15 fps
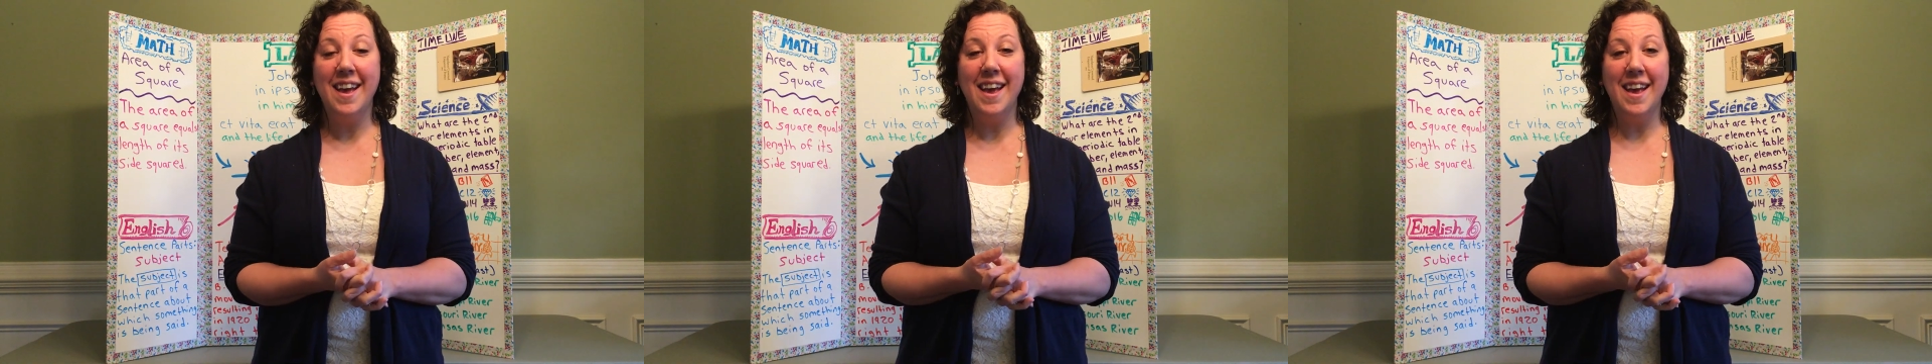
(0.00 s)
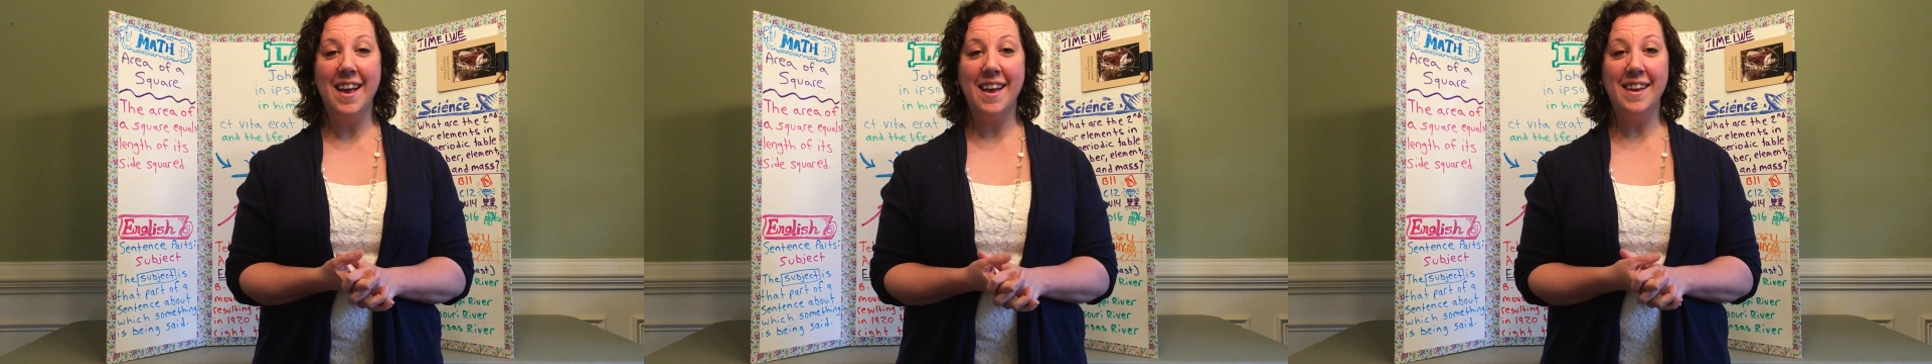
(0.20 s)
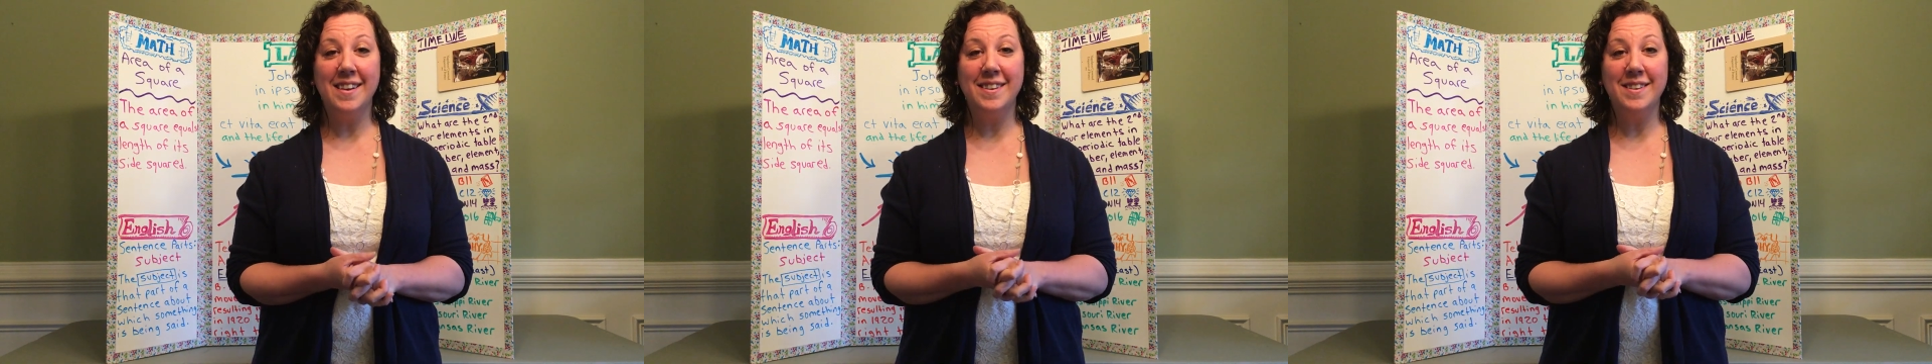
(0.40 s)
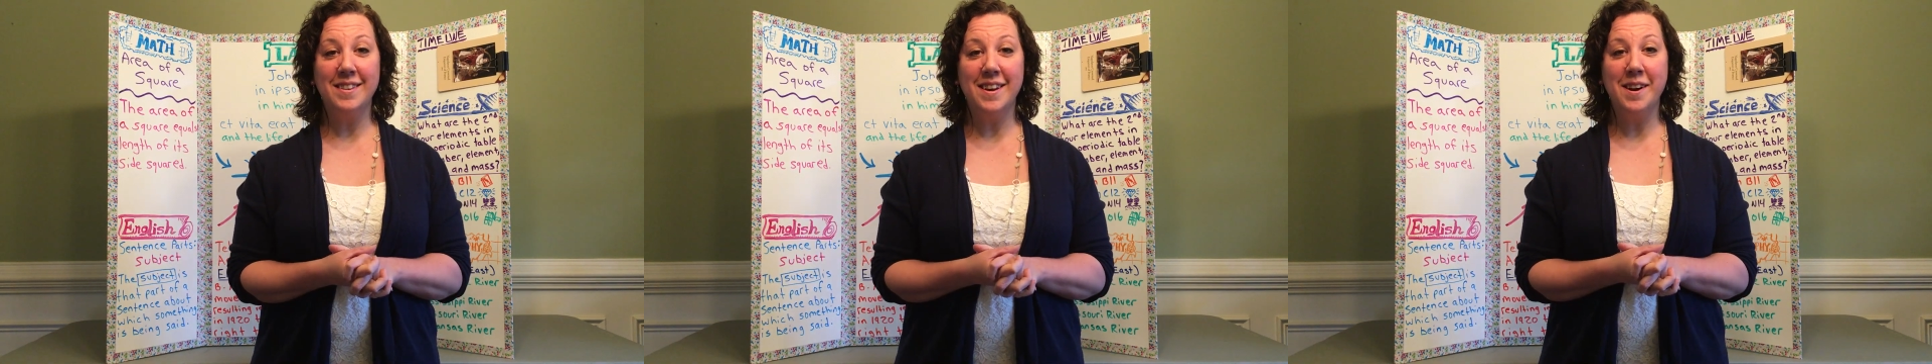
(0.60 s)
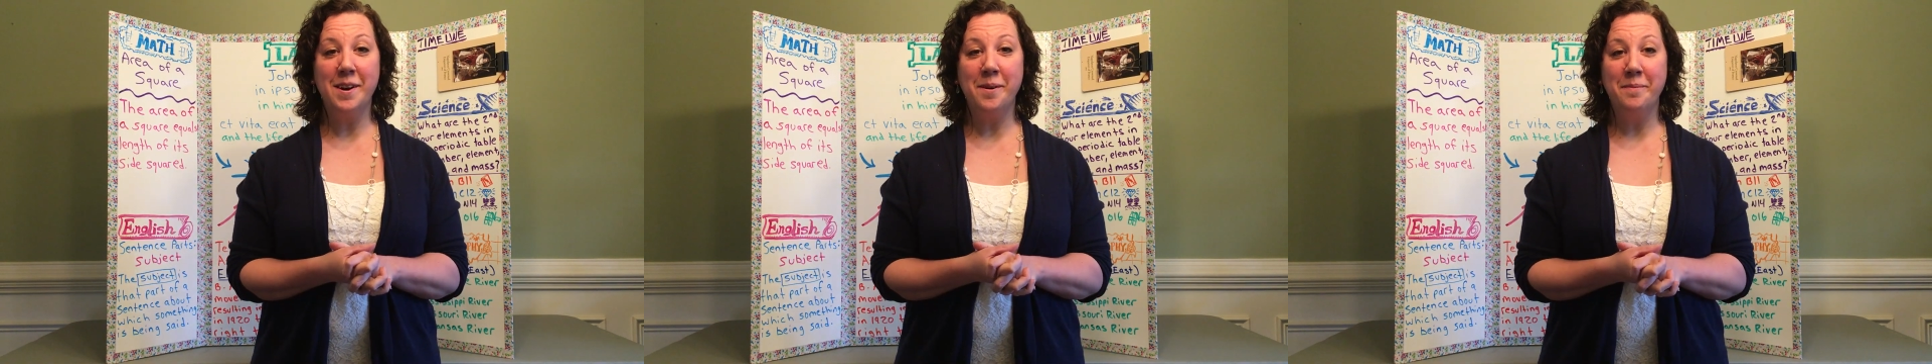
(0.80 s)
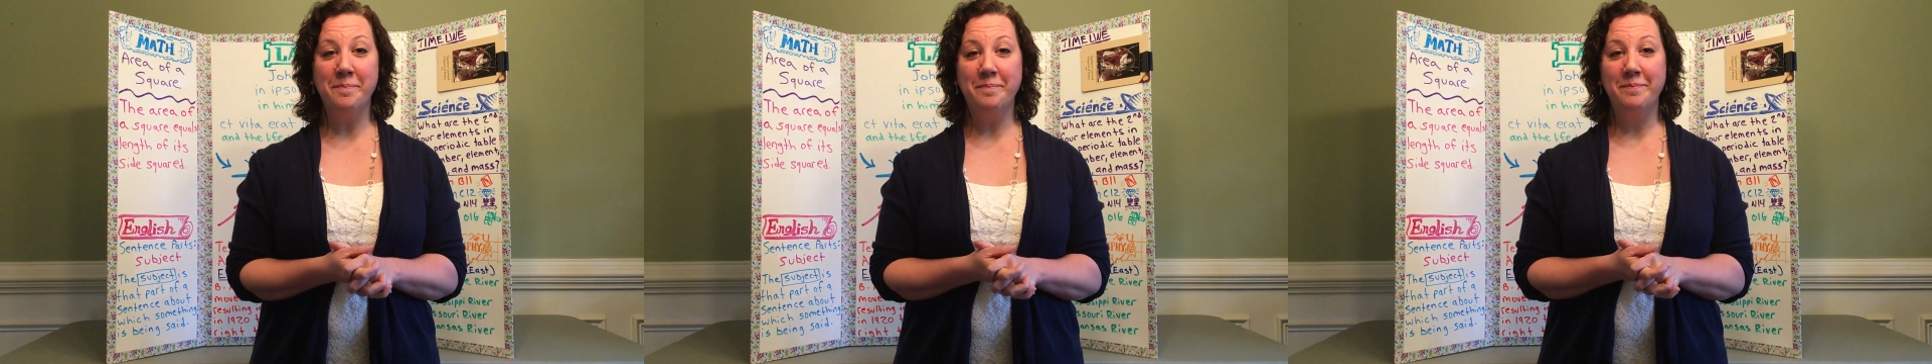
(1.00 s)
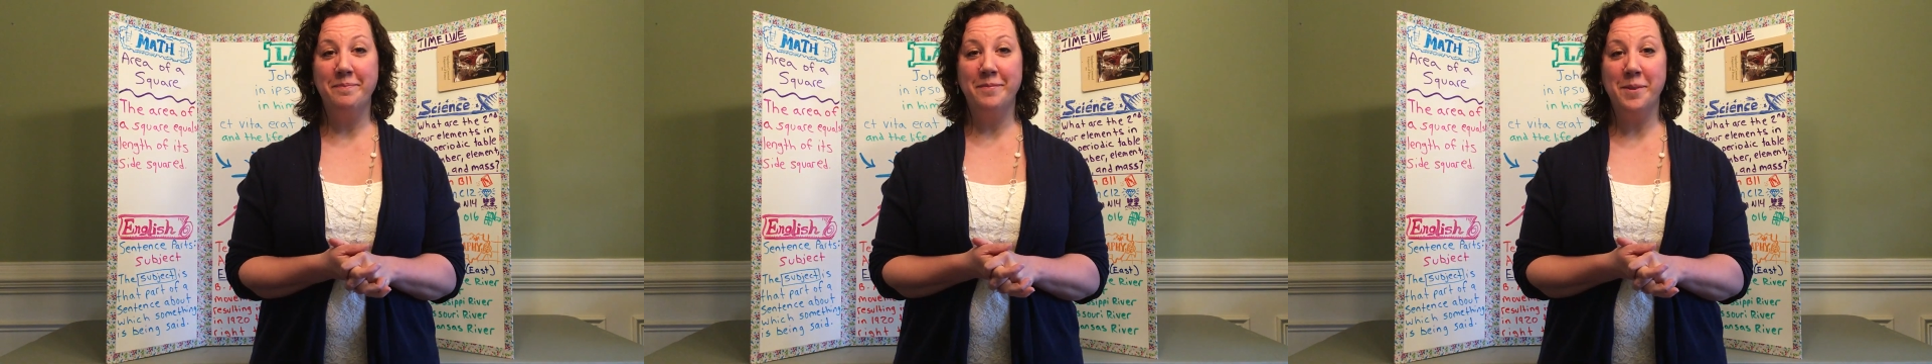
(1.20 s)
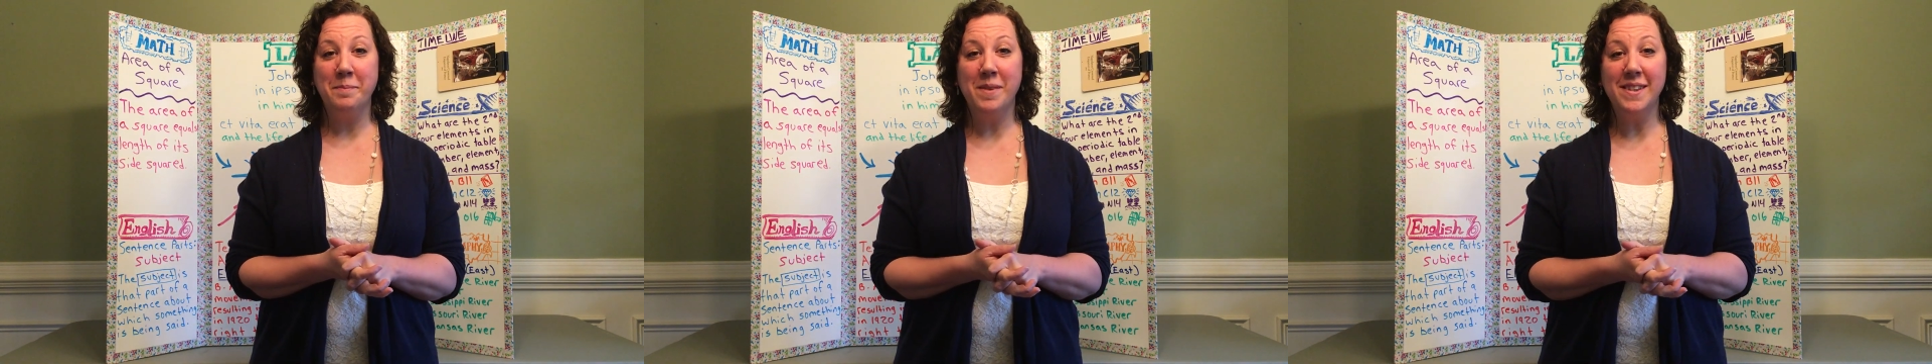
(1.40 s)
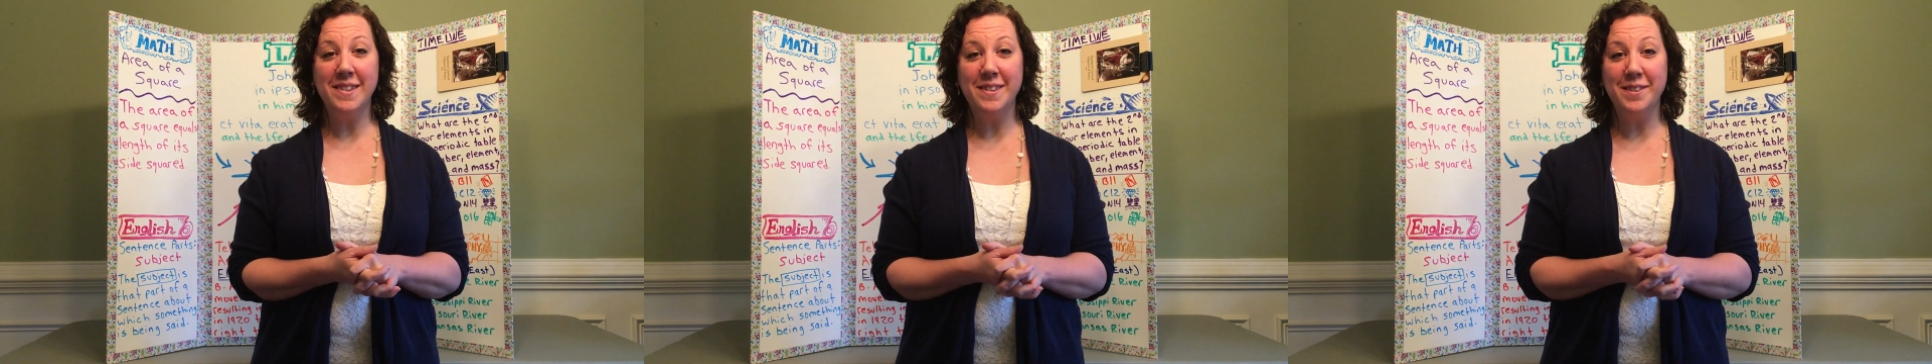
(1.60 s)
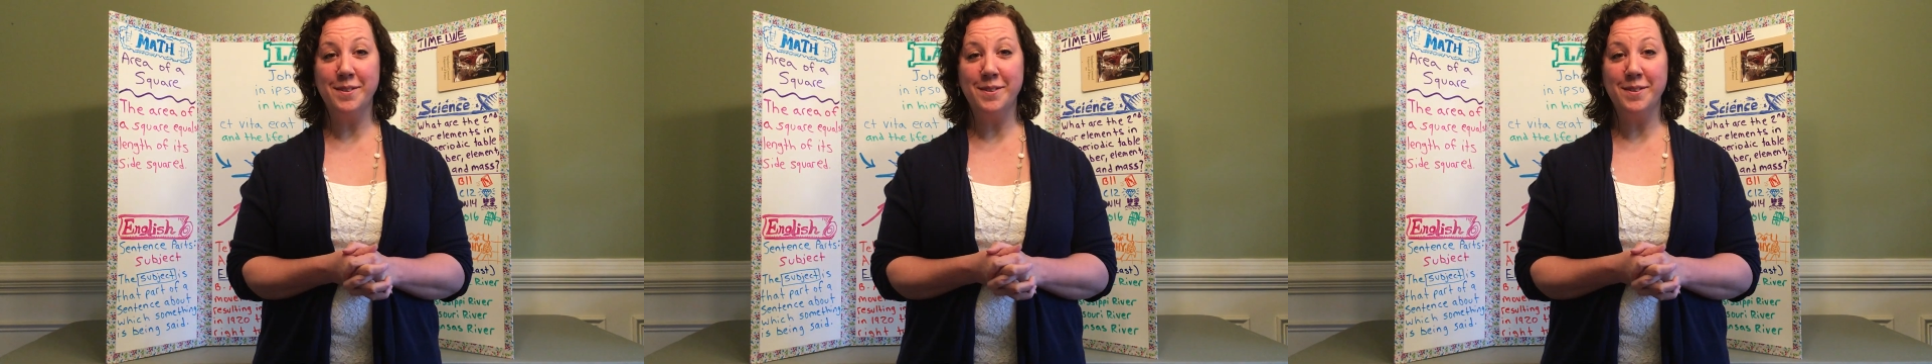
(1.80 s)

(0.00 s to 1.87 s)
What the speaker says: And we're missing